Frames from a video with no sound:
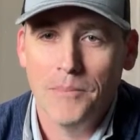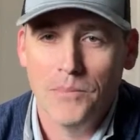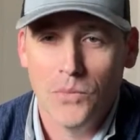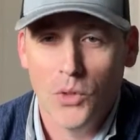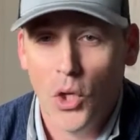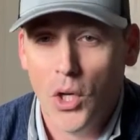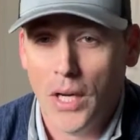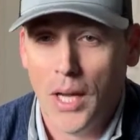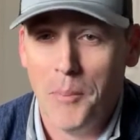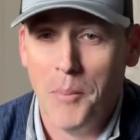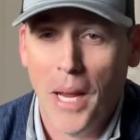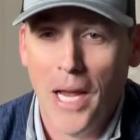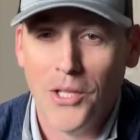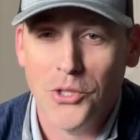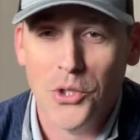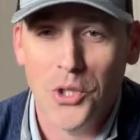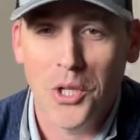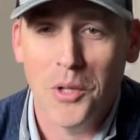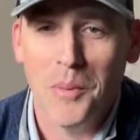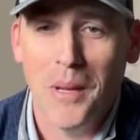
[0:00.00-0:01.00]
Look, I'm
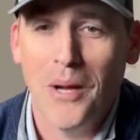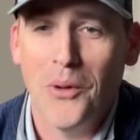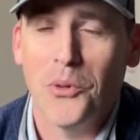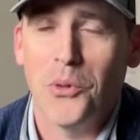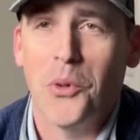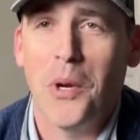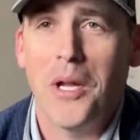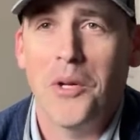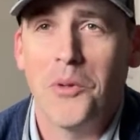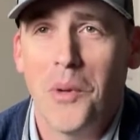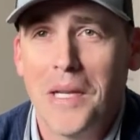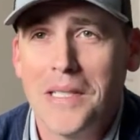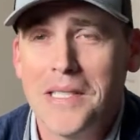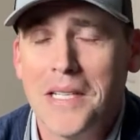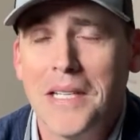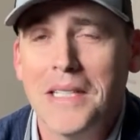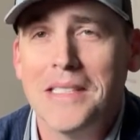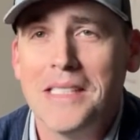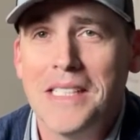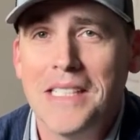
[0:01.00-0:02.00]
passionate about Grand
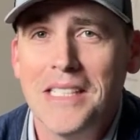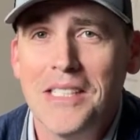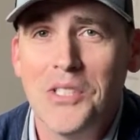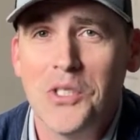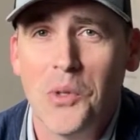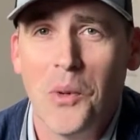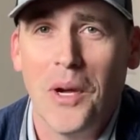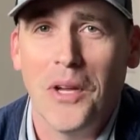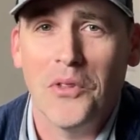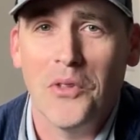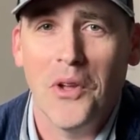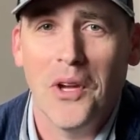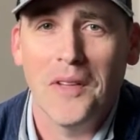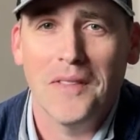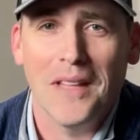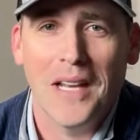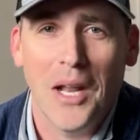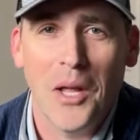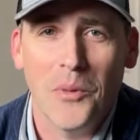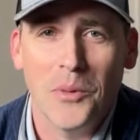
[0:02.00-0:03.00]
Residences, so I
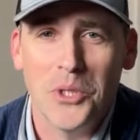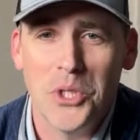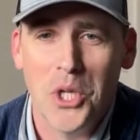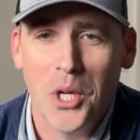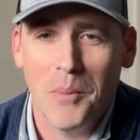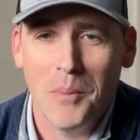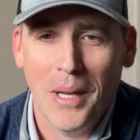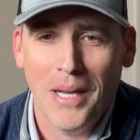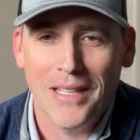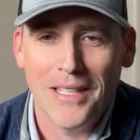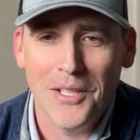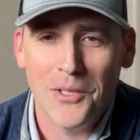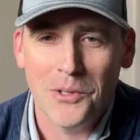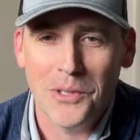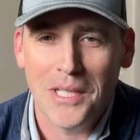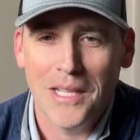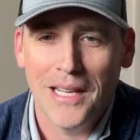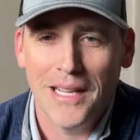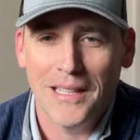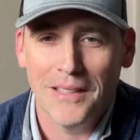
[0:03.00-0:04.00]
thought that I would jump on here
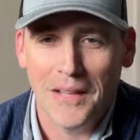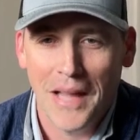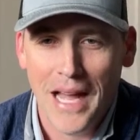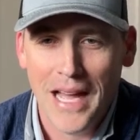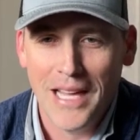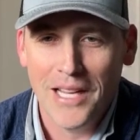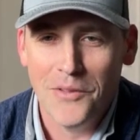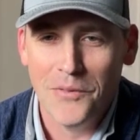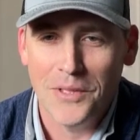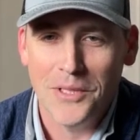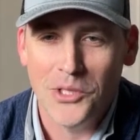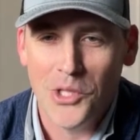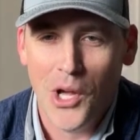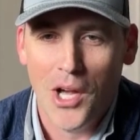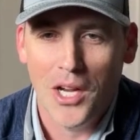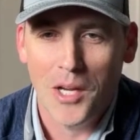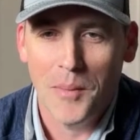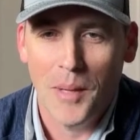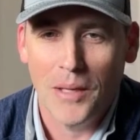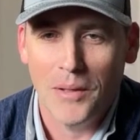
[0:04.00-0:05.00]
today live and
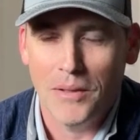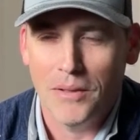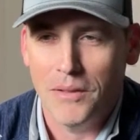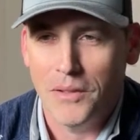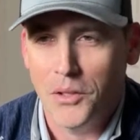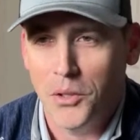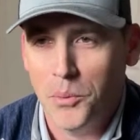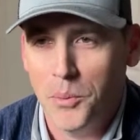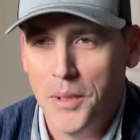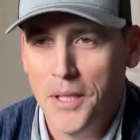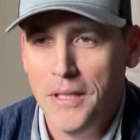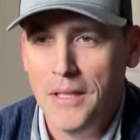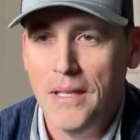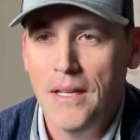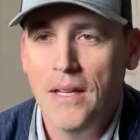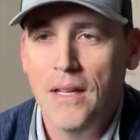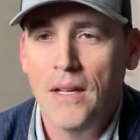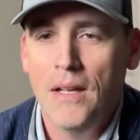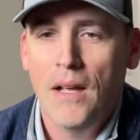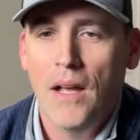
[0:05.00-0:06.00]
talk about it a little bit.
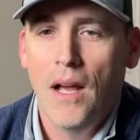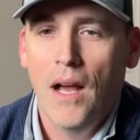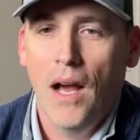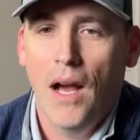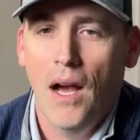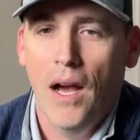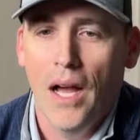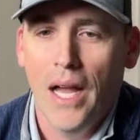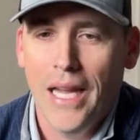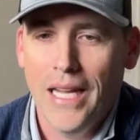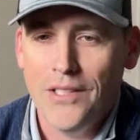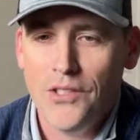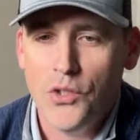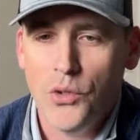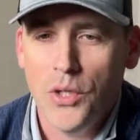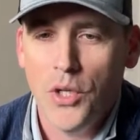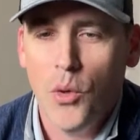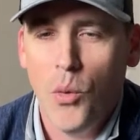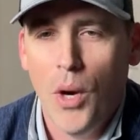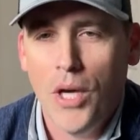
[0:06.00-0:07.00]

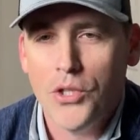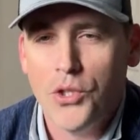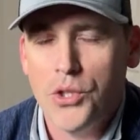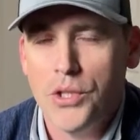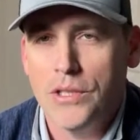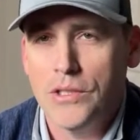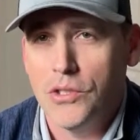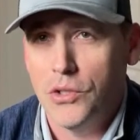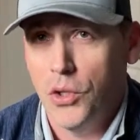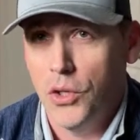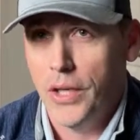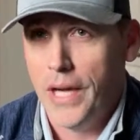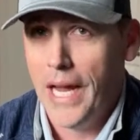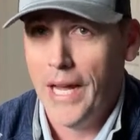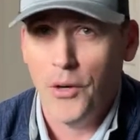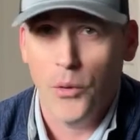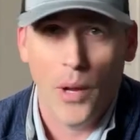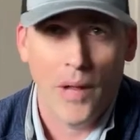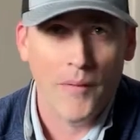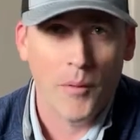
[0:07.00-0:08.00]
Answering questions, look,
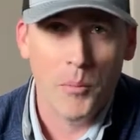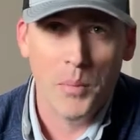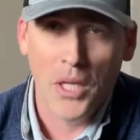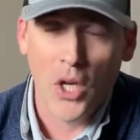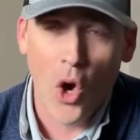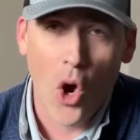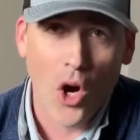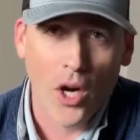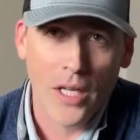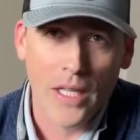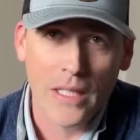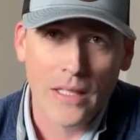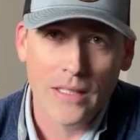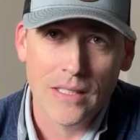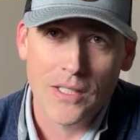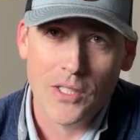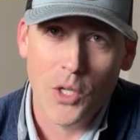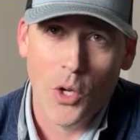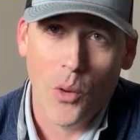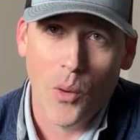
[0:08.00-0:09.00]
I don't have a big
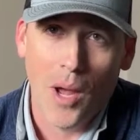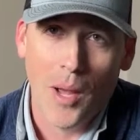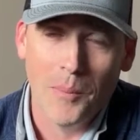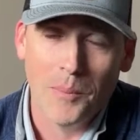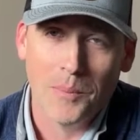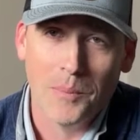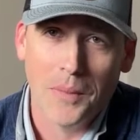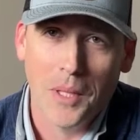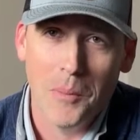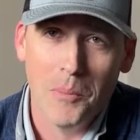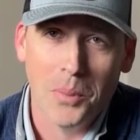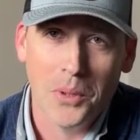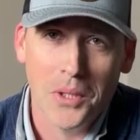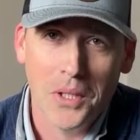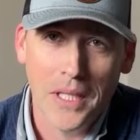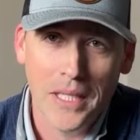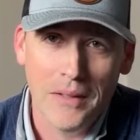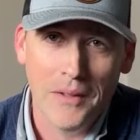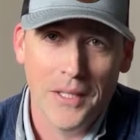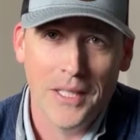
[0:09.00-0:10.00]
audience, so I'm
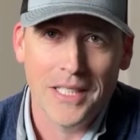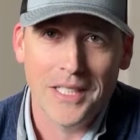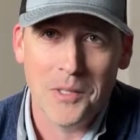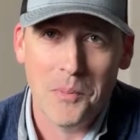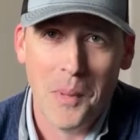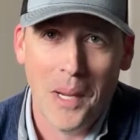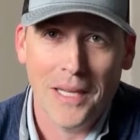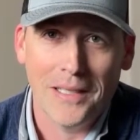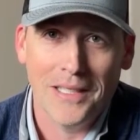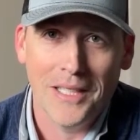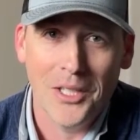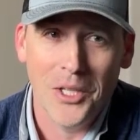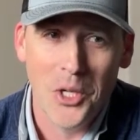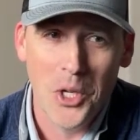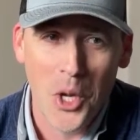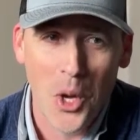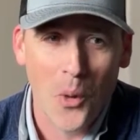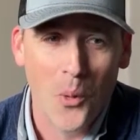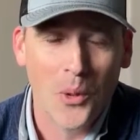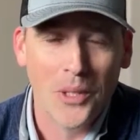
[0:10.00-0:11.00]
completely expecting
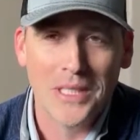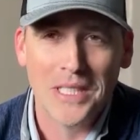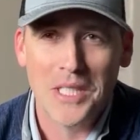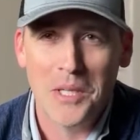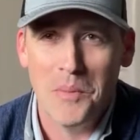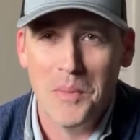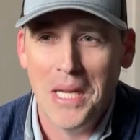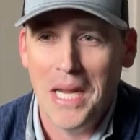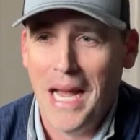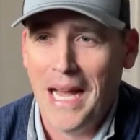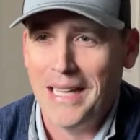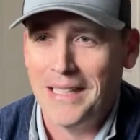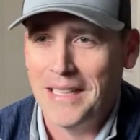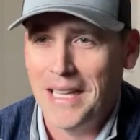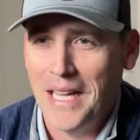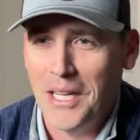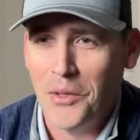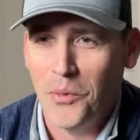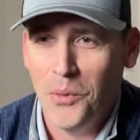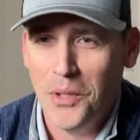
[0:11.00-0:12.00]
no one to be
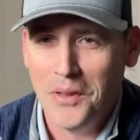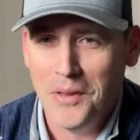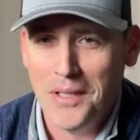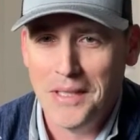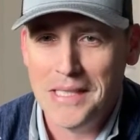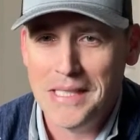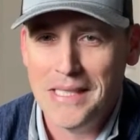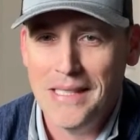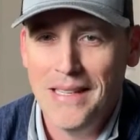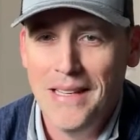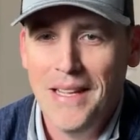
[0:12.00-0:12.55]
online with us.